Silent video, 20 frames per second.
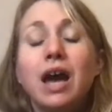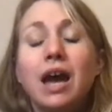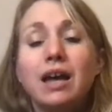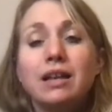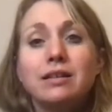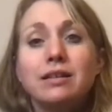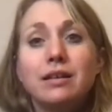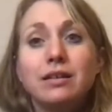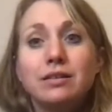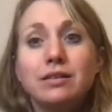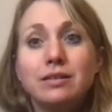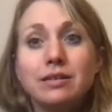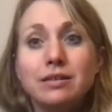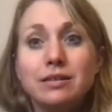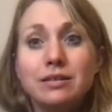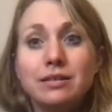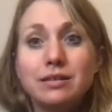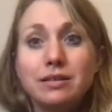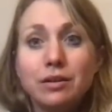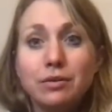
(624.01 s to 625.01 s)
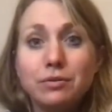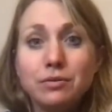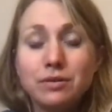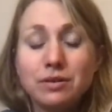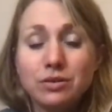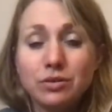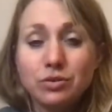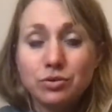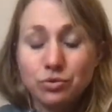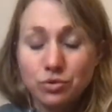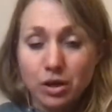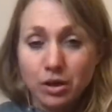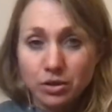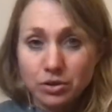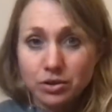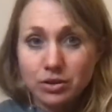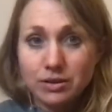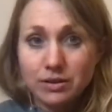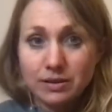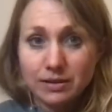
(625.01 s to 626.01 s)
And those
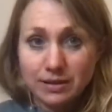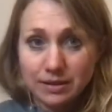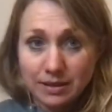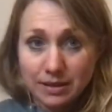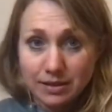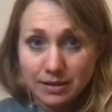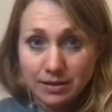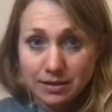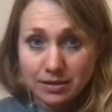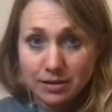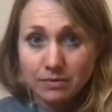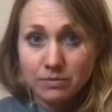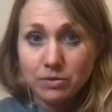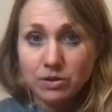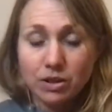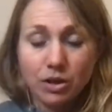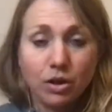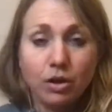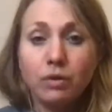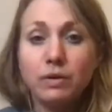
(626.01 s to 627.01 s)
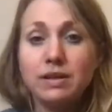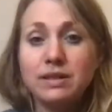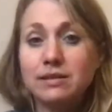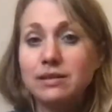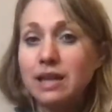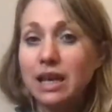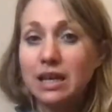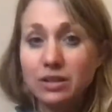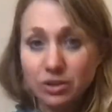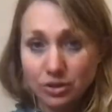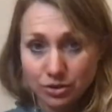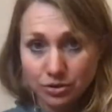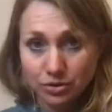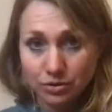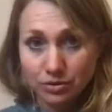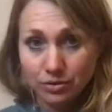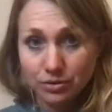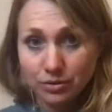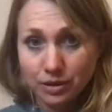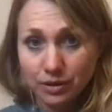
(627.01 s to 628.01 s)
structures and systems are
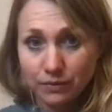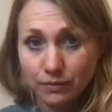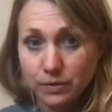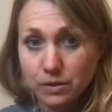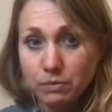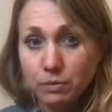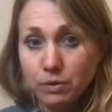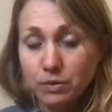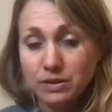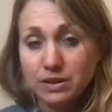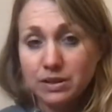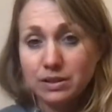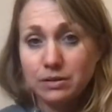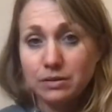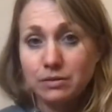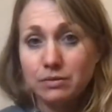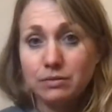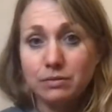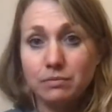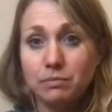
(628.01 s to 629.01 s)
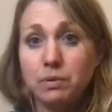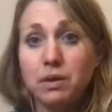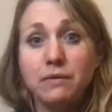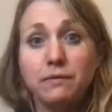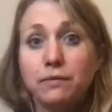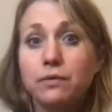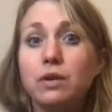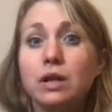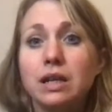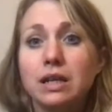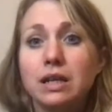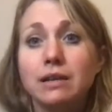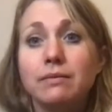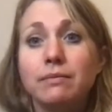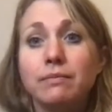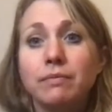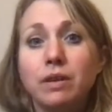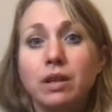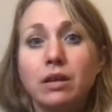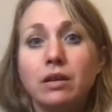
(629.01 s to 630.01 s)
essential if we want to be free.
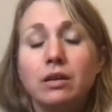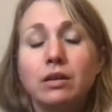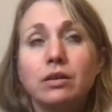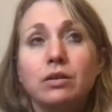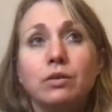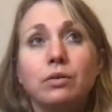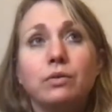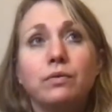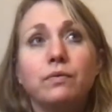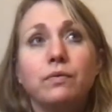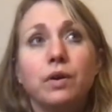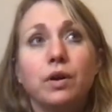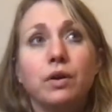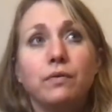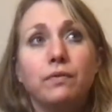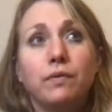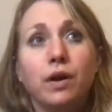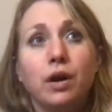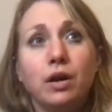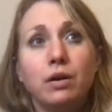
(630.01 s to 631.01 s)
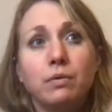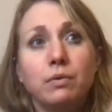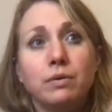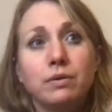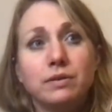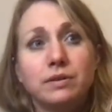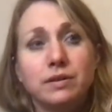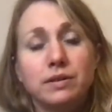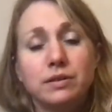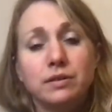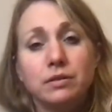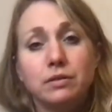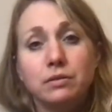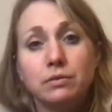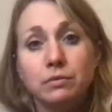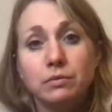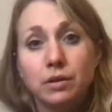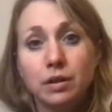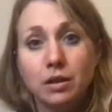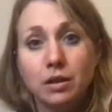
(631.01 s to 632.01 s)
If I want to